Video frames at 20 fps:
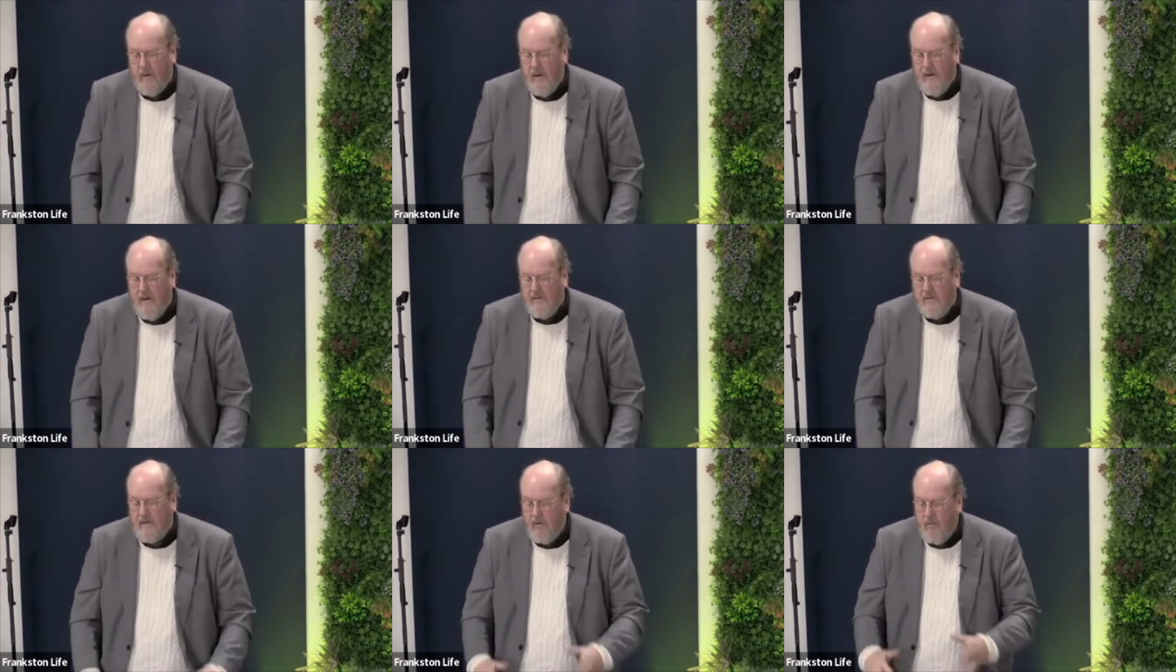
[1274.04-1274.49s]

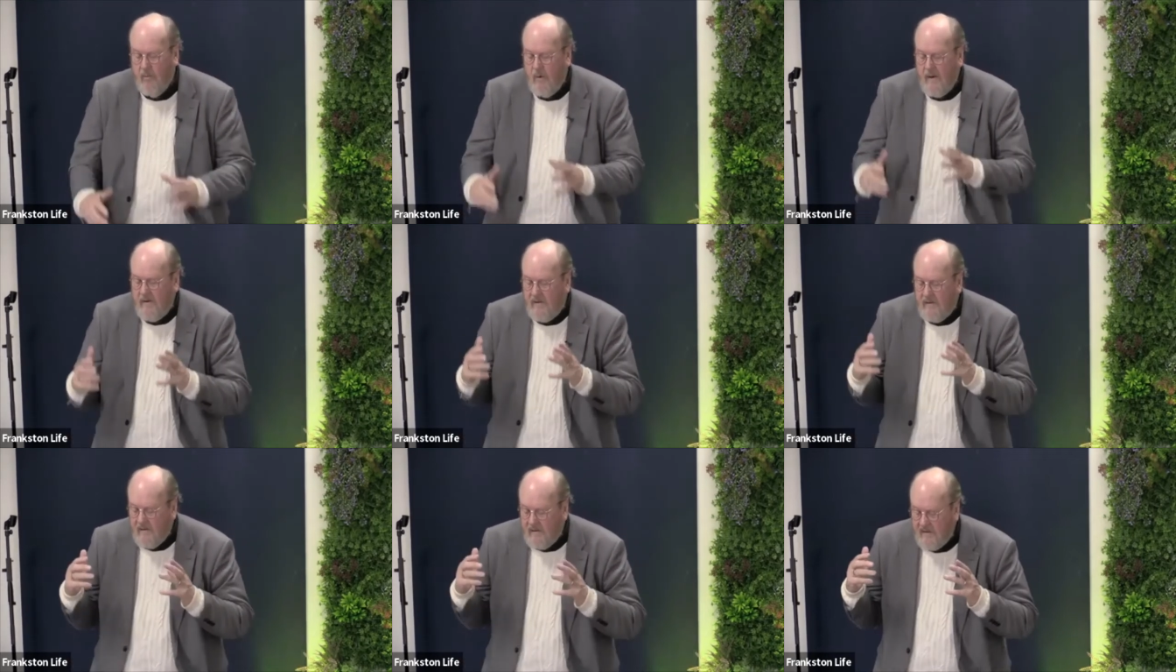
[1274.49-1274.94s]
So we
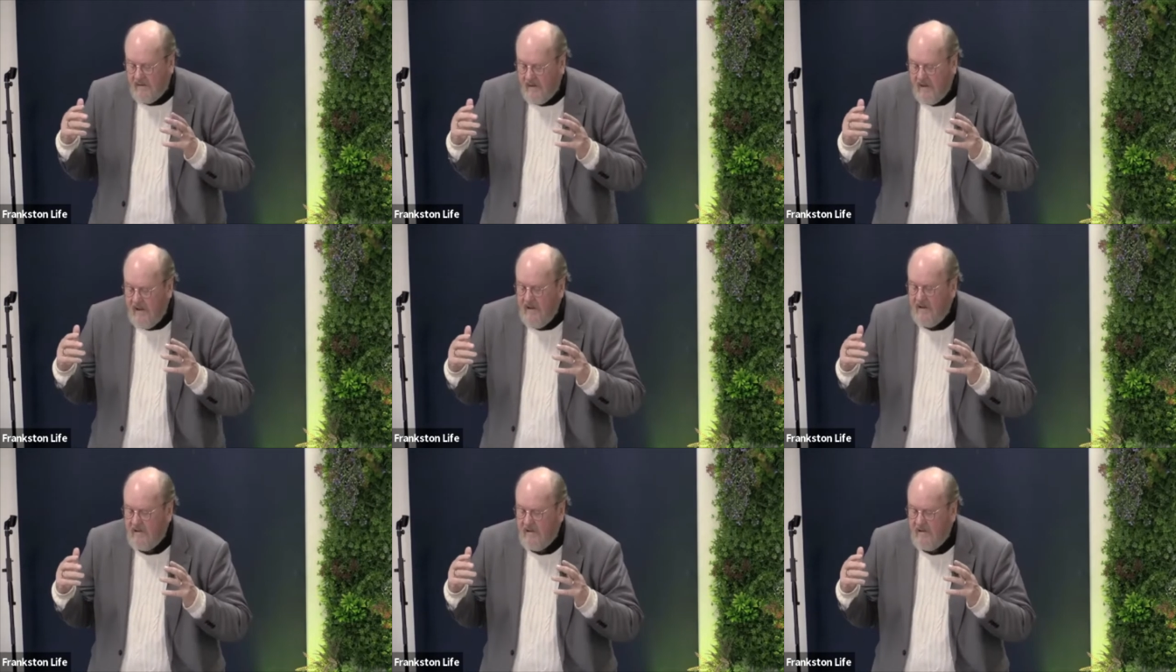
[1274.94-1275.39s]
to
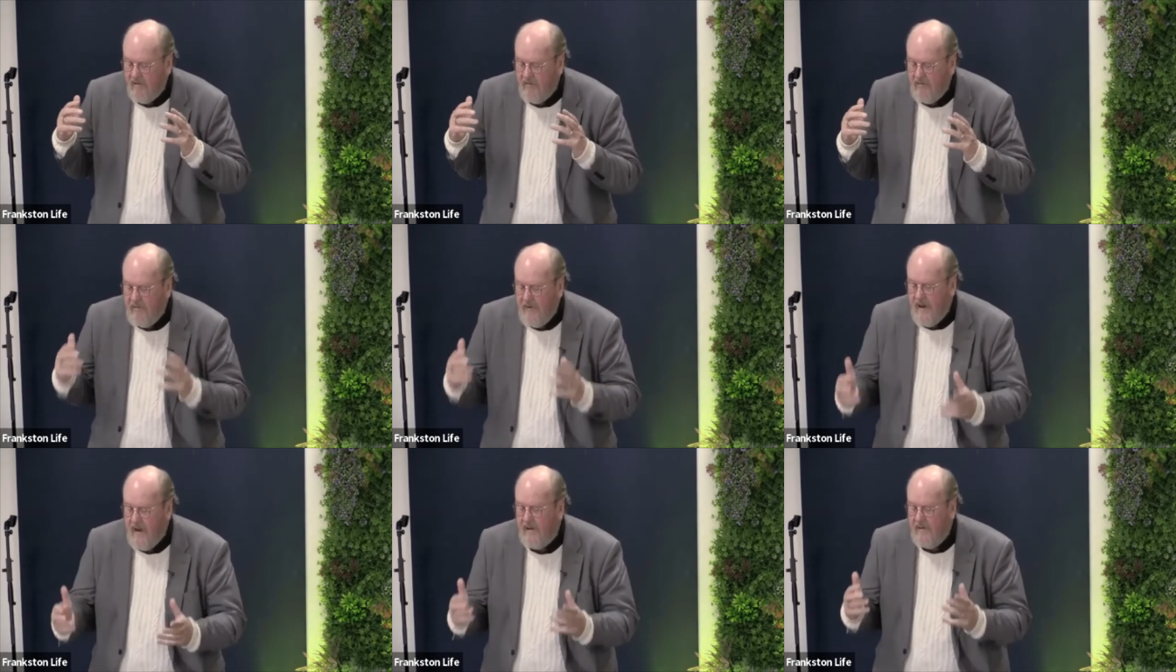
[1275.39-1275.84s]
see it as a
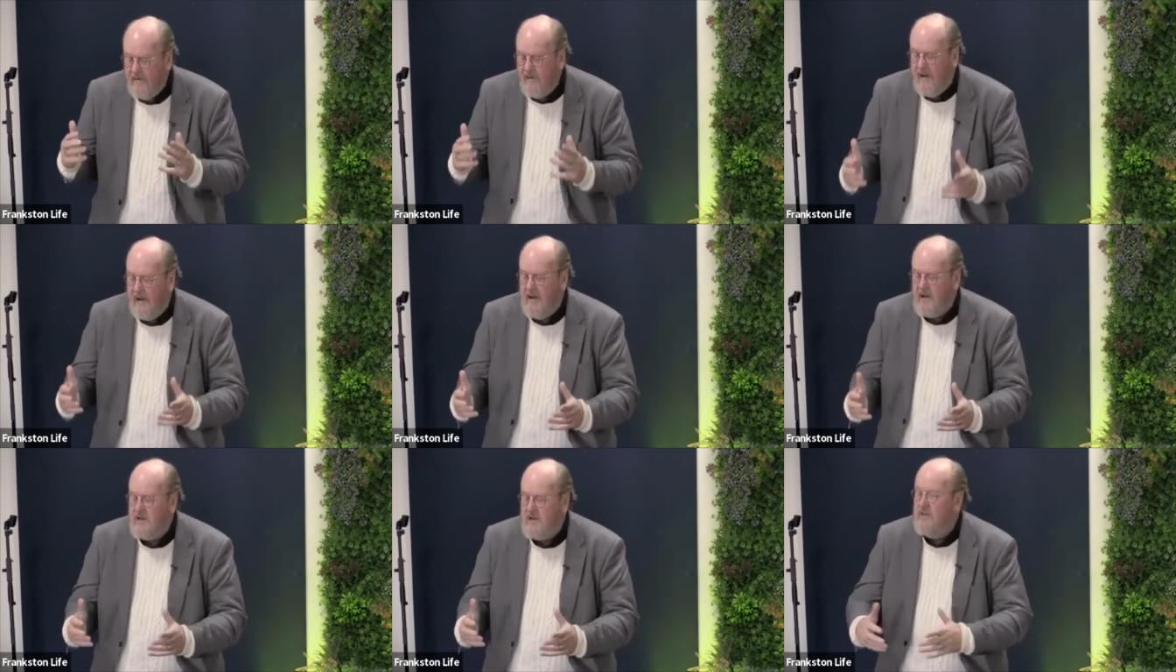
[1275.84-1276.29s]

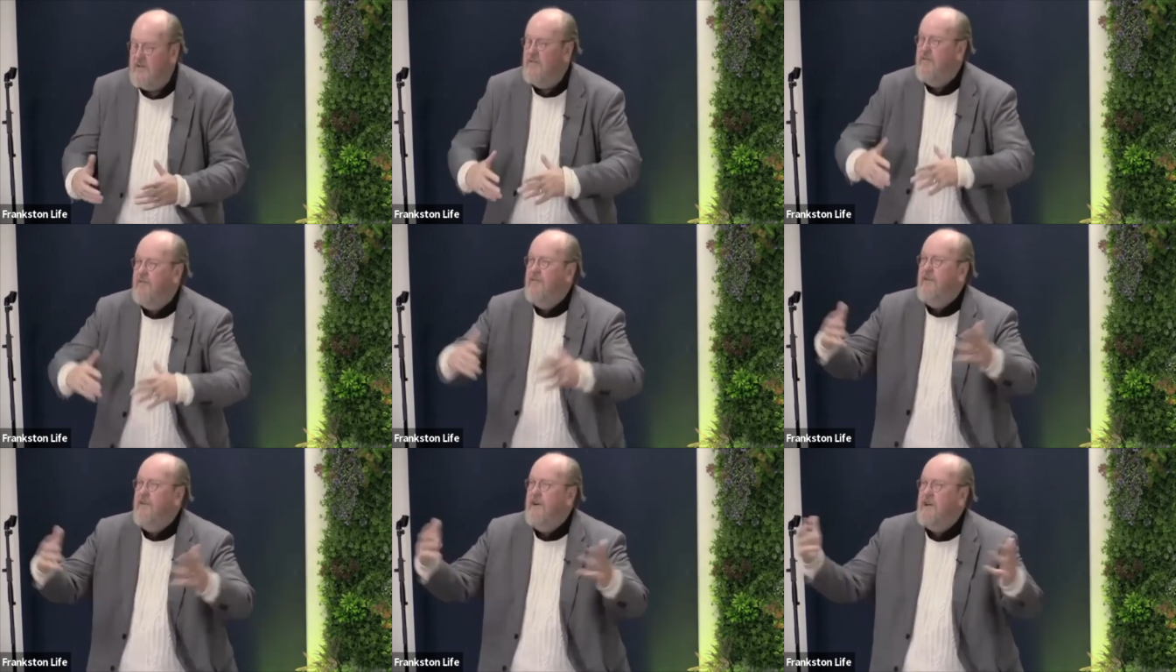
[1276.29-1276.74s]
foundation
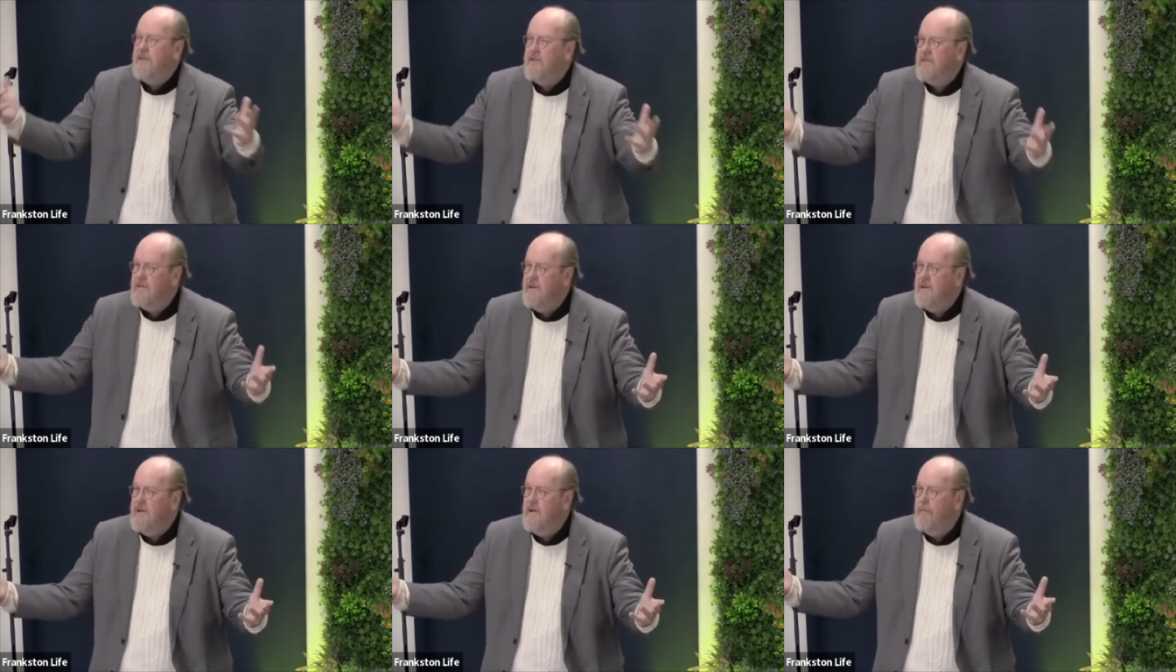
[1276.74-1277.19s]
fits
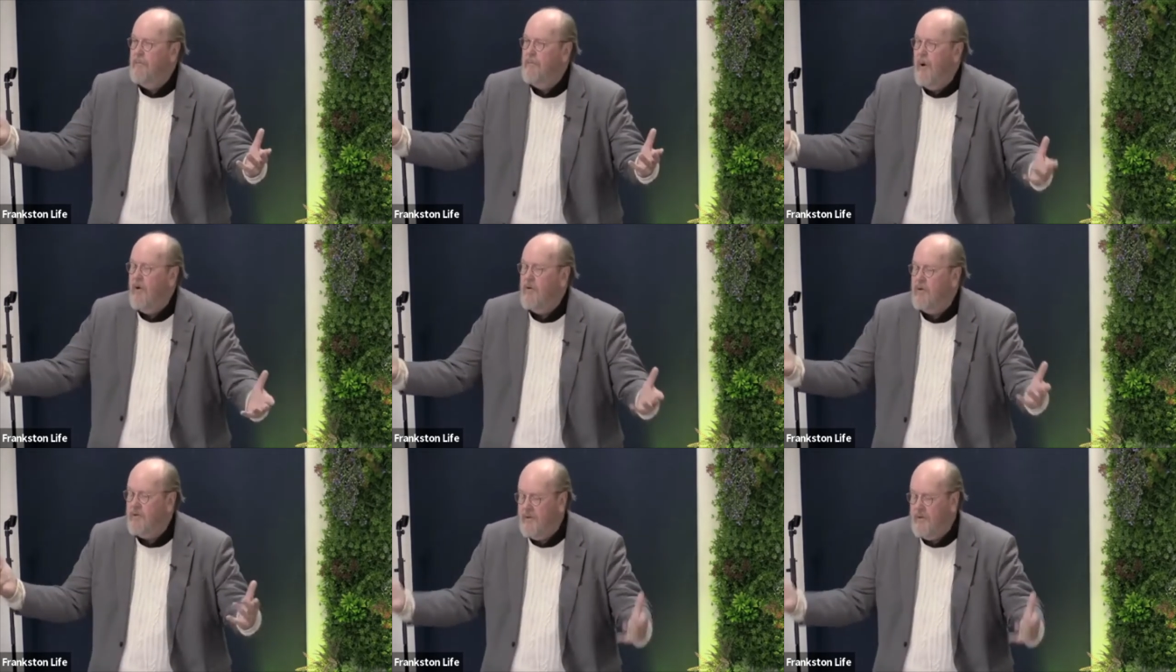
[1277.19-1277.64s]
into
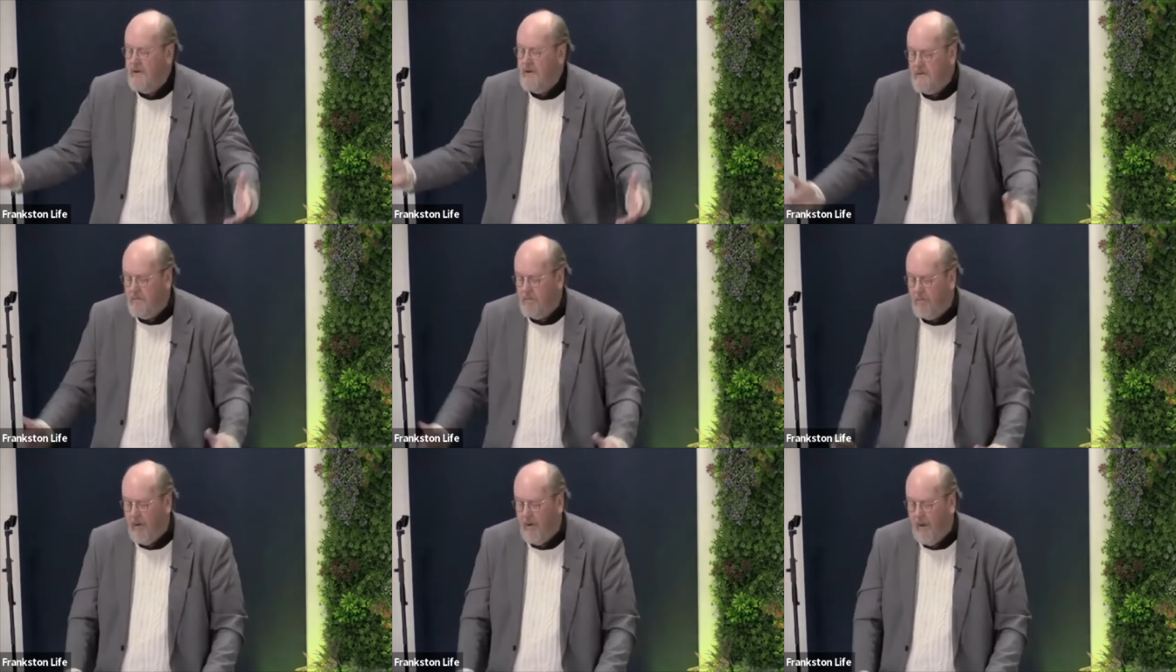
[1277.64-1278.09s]
both
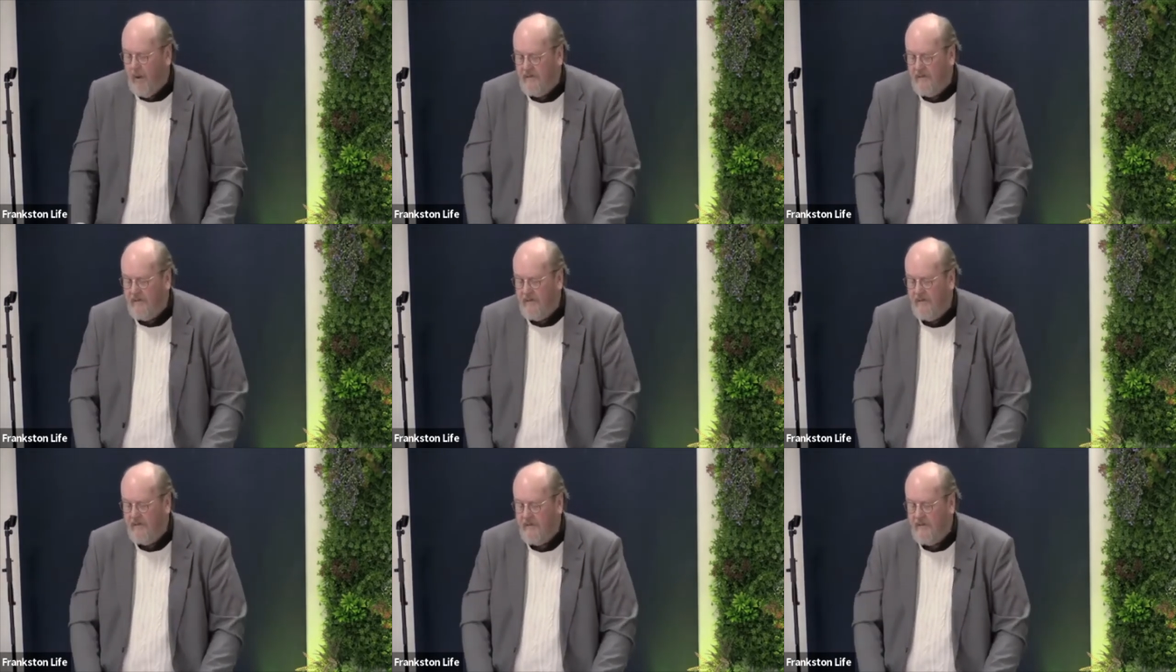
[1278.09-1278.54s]
these
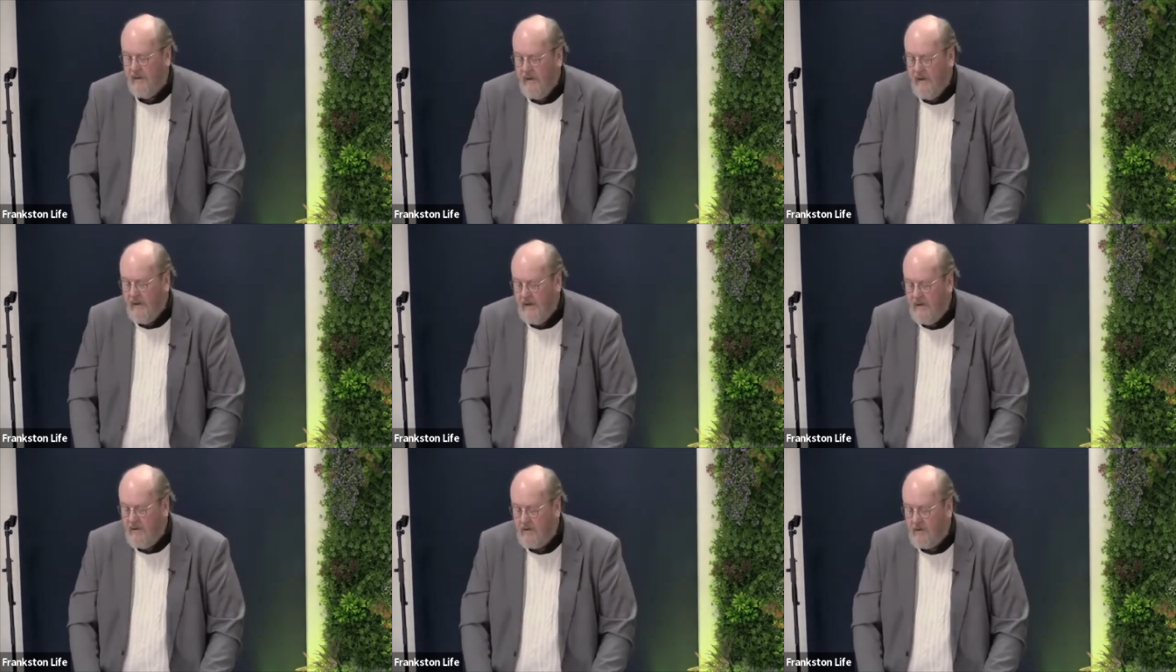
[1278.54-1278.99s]
places
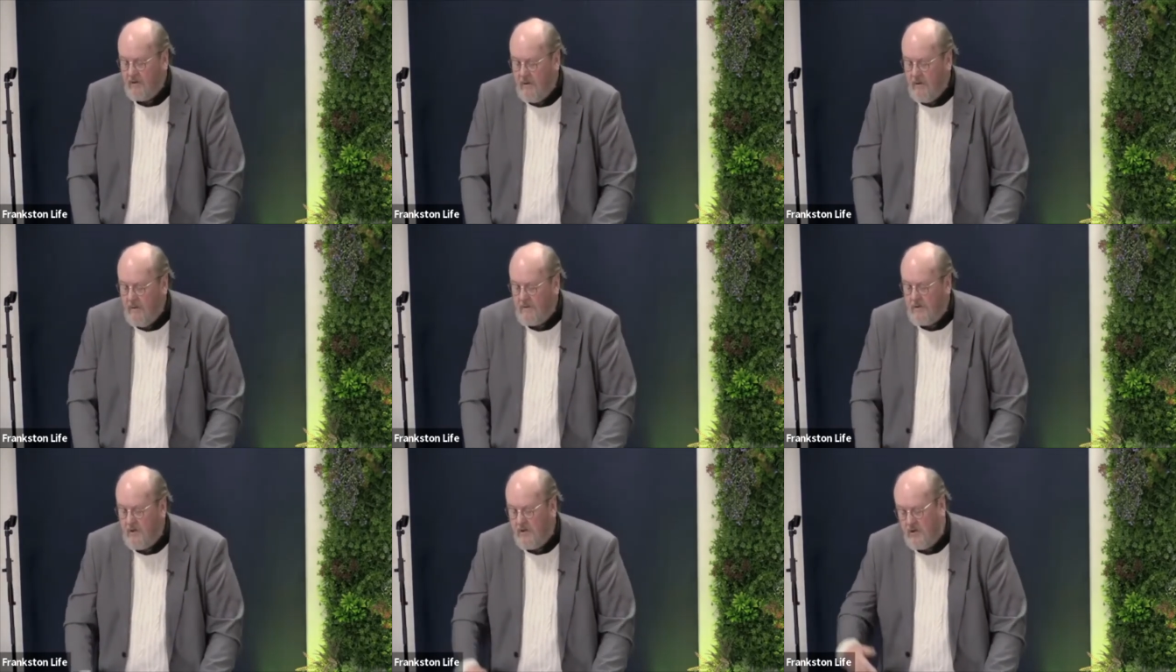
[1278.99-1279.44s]
in scripture.